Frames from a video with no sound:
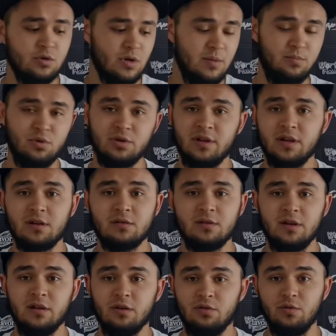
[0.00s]
Do I put
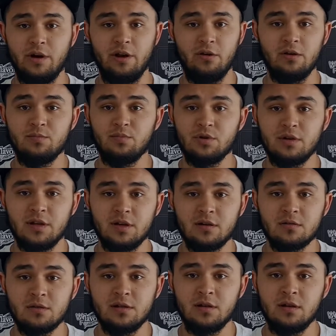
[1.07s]
nicotine or do I not put
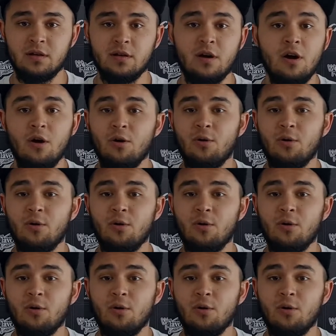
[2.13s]
nicotine?